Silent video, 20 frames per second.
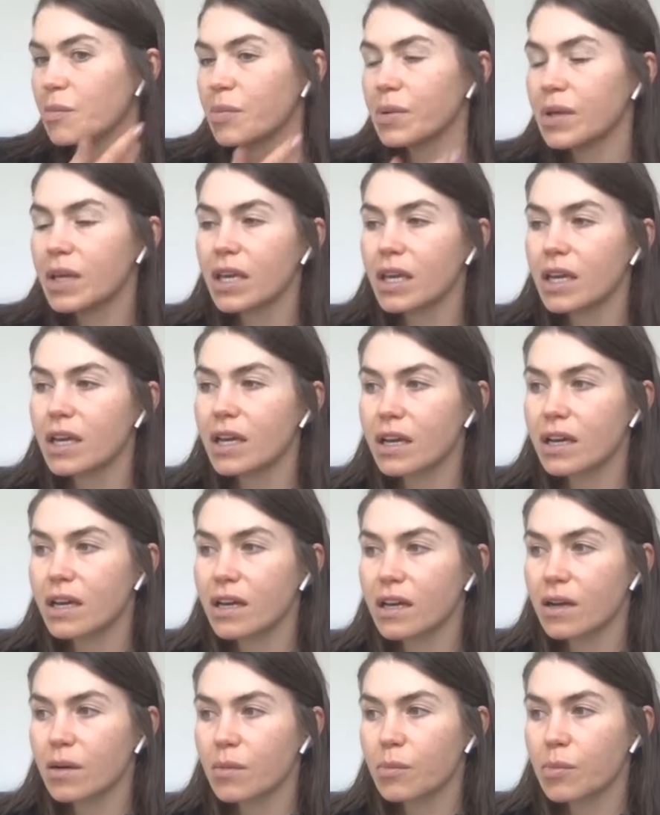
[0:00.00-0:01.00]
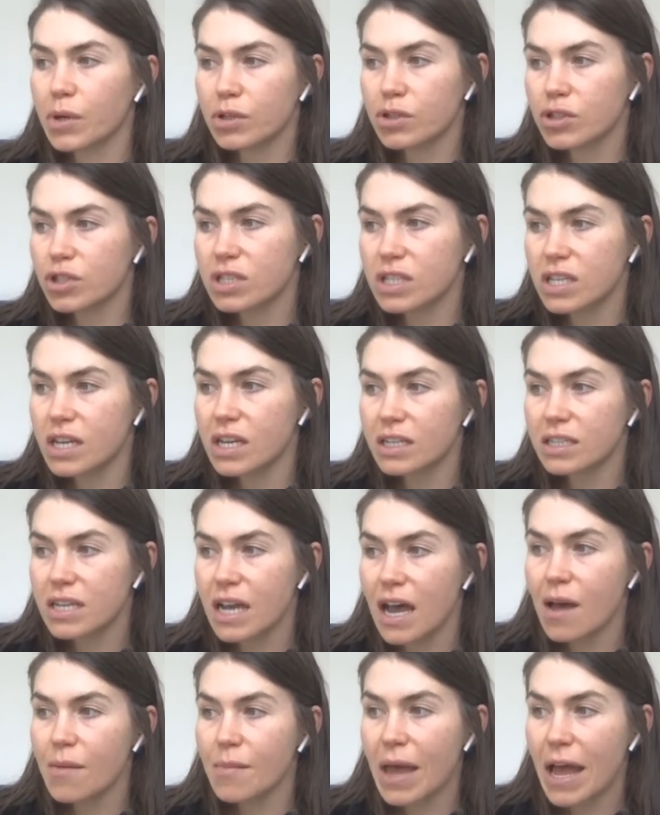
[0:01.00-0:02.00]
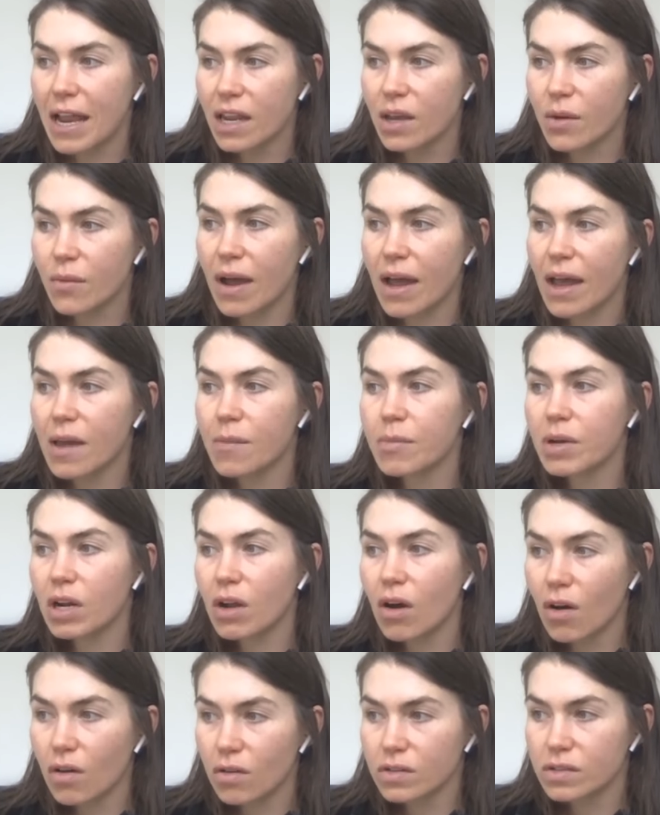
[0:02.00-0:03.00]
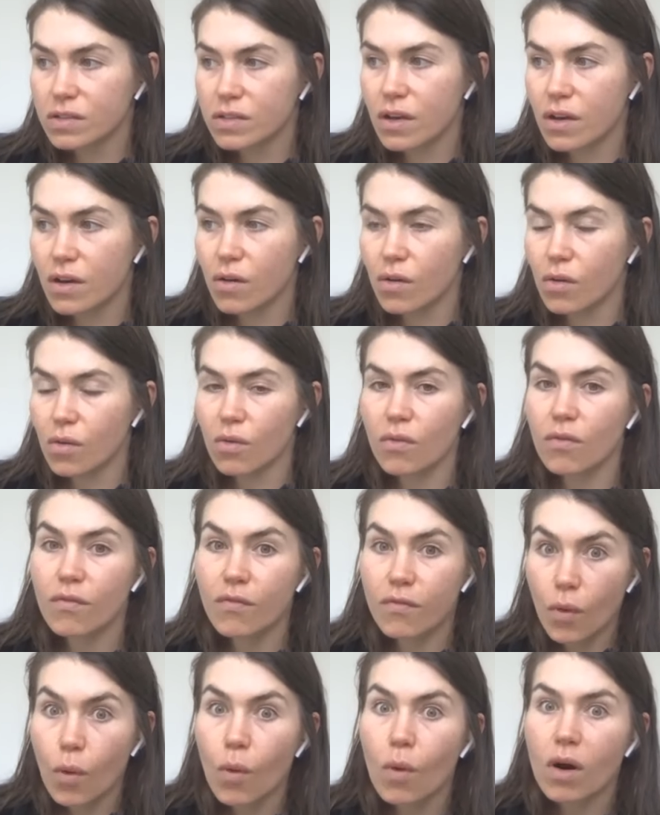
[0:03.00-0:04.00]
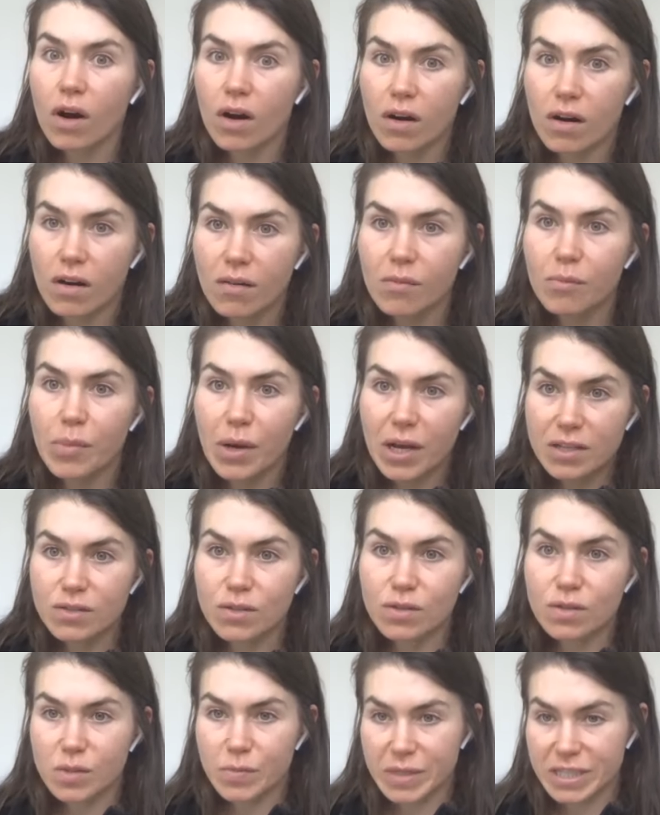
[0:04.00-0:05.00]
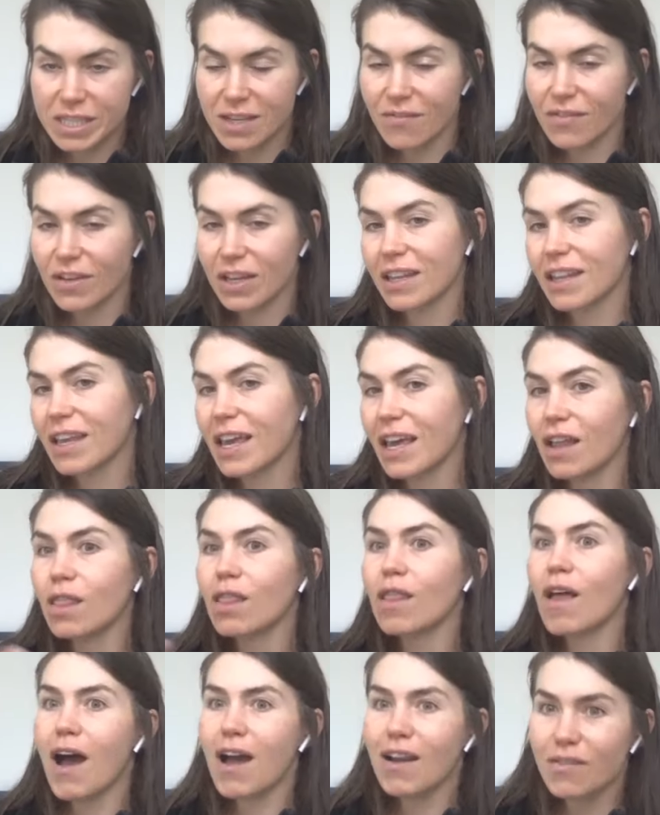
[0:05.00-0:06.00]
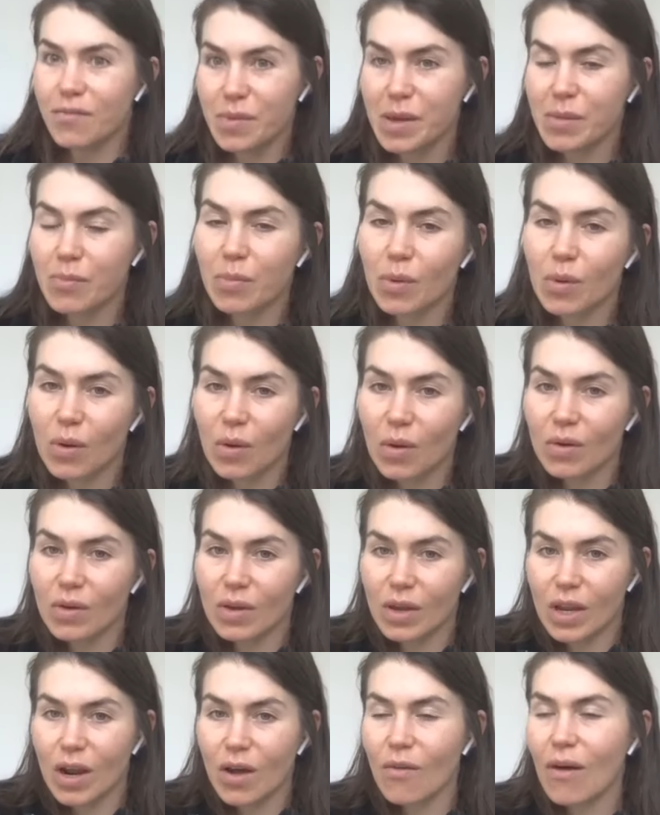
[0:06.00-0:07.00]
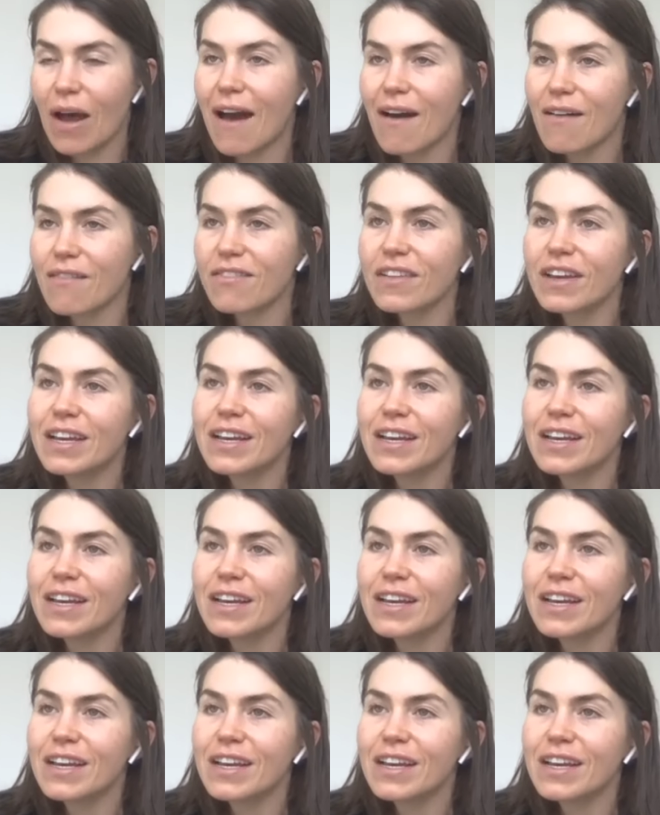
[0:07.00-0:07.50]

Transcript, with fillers: peak purchasing time anyway, but also for puzzles specifically, a lot of people, you know, have